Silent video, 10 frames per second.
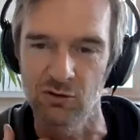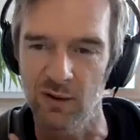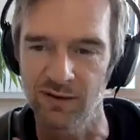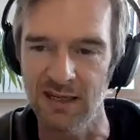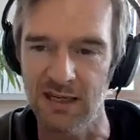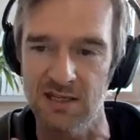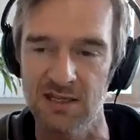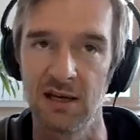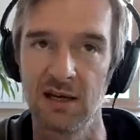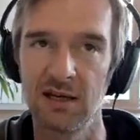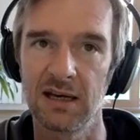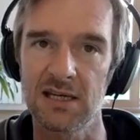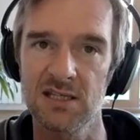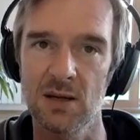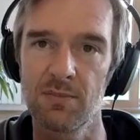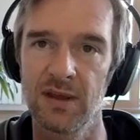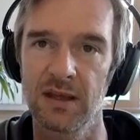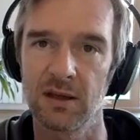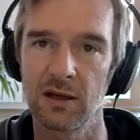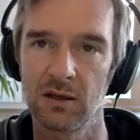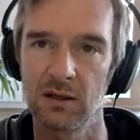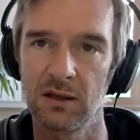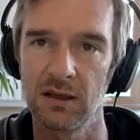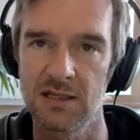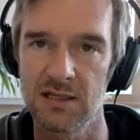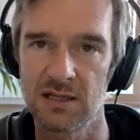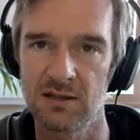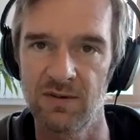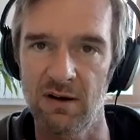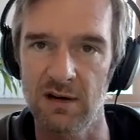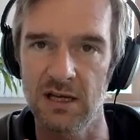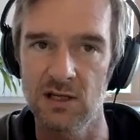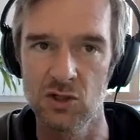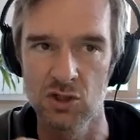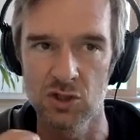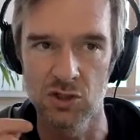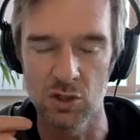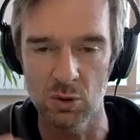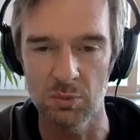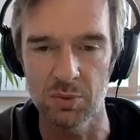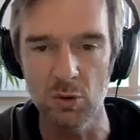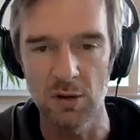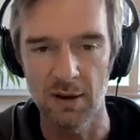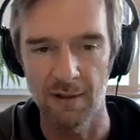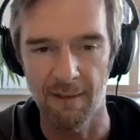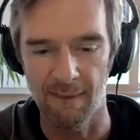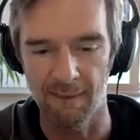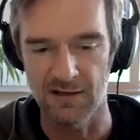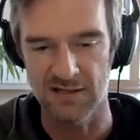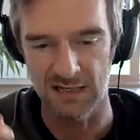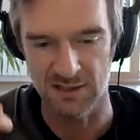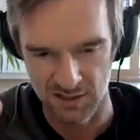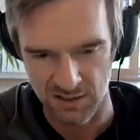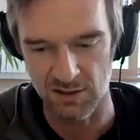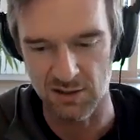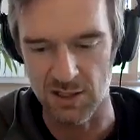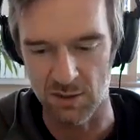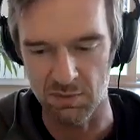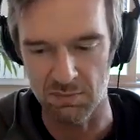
so I think it's something that is very doable. It takes a certain type of